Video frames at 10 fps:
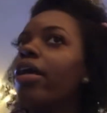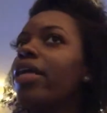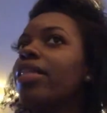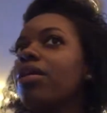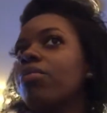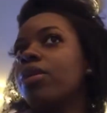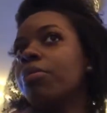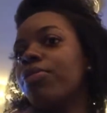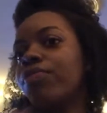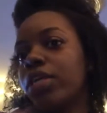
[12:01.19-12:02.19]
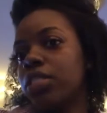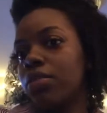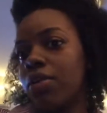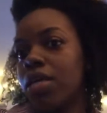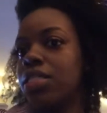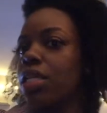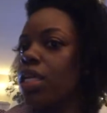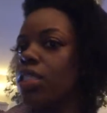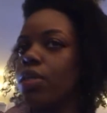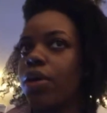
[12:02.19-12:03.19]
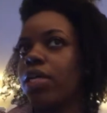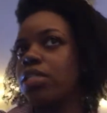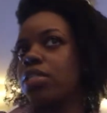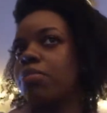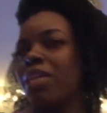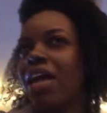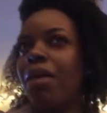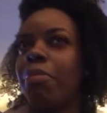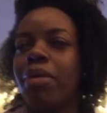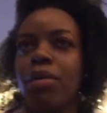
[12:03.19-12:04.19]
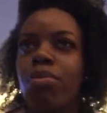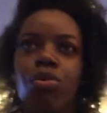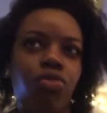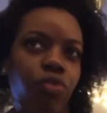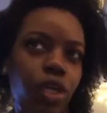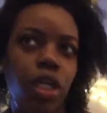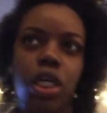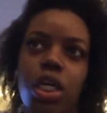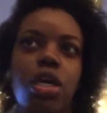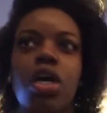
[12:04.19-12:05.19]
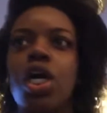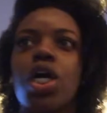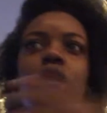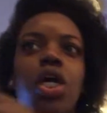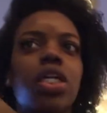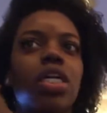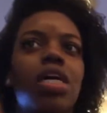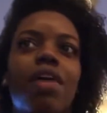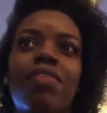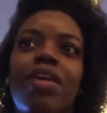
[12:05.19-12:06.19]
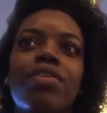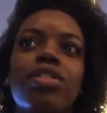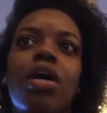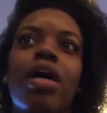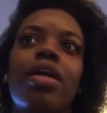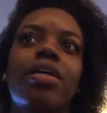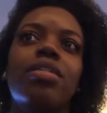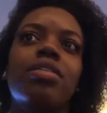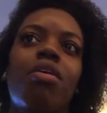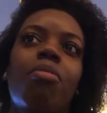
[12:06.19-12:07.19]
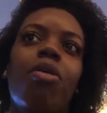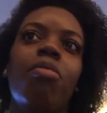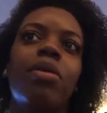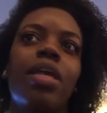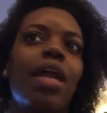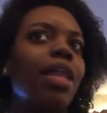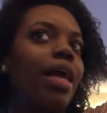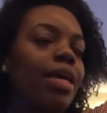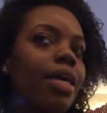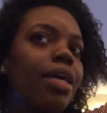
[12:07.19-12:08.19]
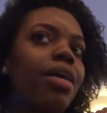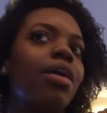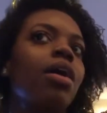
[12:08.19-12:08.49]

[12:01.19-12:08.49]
And then I'm going to put flexi rods in it. So it can just be like a big poofy curly look. I've never tried it. So I'm hoping that I like it.